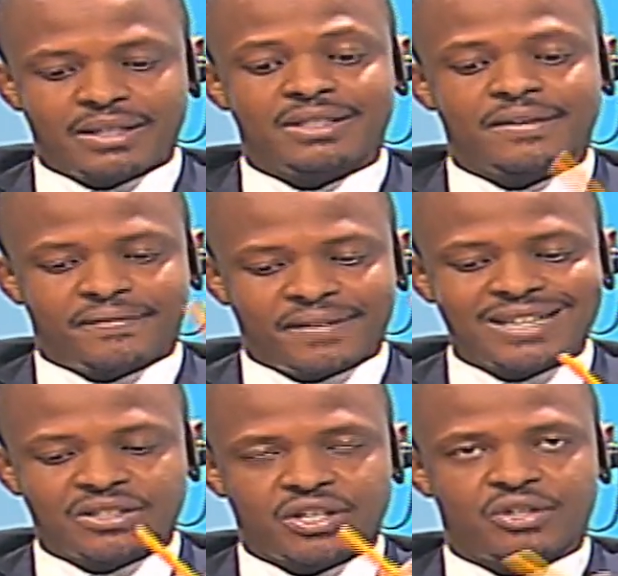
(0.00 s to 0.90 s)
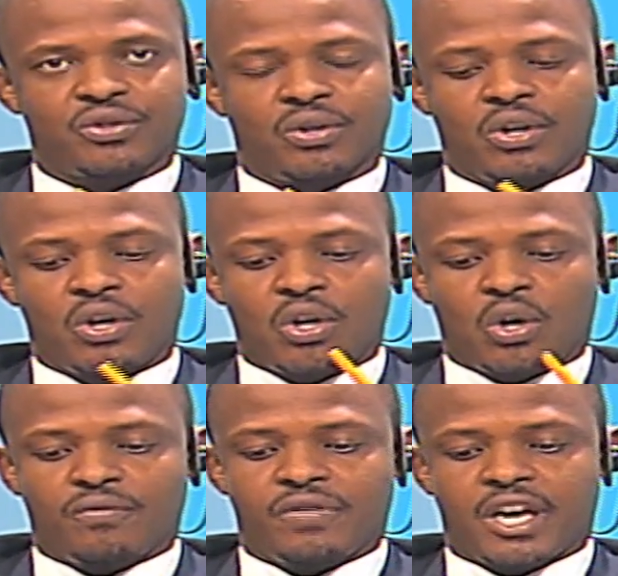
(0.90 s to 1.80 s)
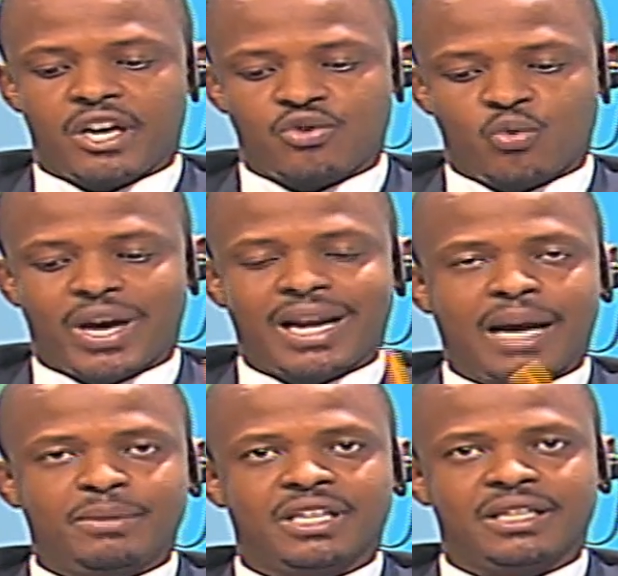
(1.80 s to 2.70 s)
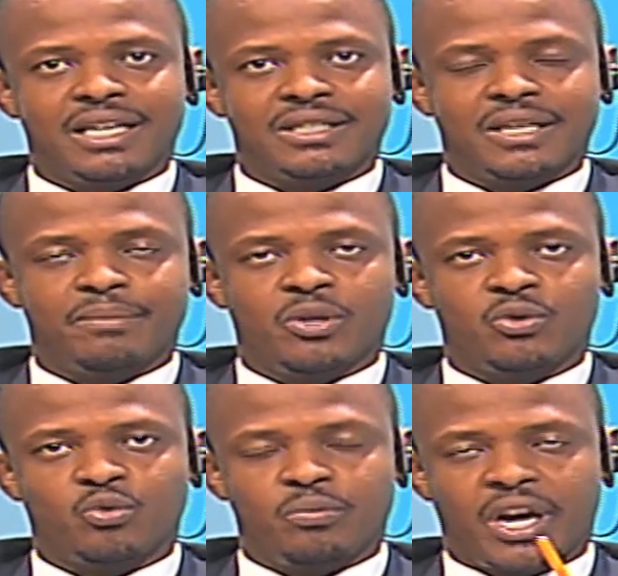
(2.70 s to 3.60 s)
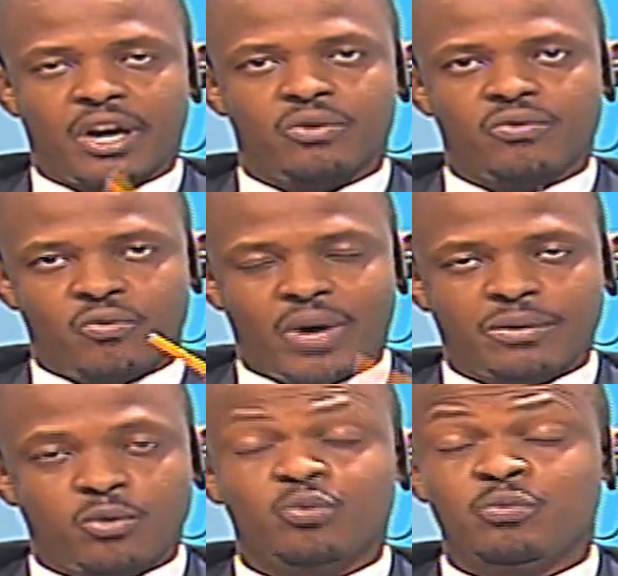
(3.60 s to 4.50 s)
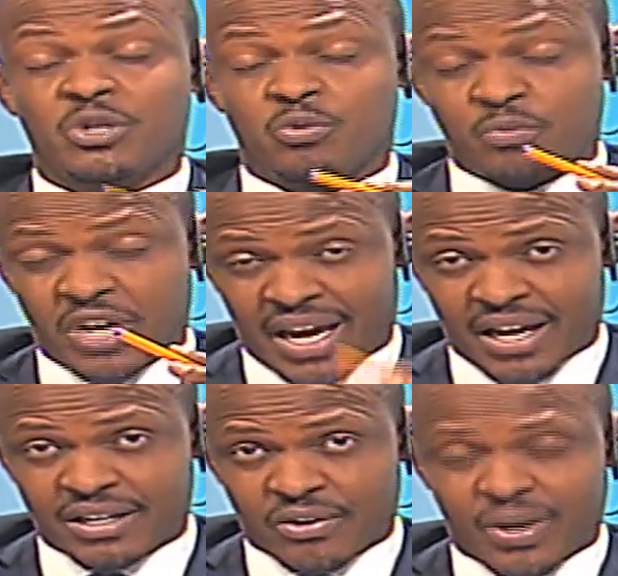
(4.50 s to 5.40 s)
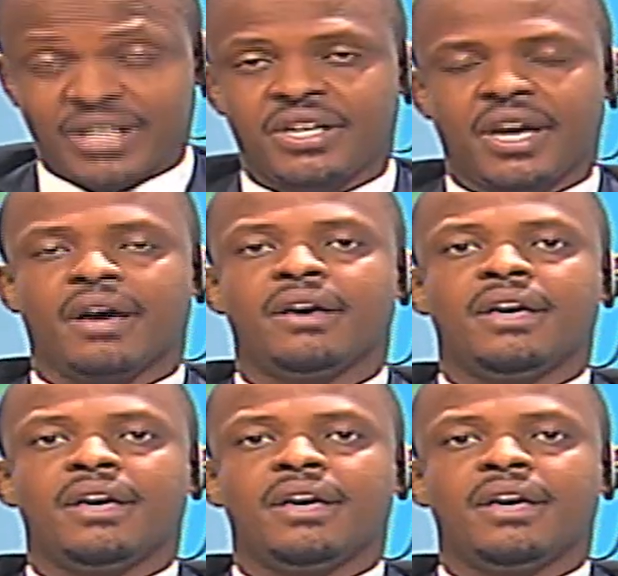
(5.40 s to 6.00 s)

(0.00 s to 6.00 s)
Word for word: It's the first session of the U N Habitat Assembly, which will be held right, will be, will be held right here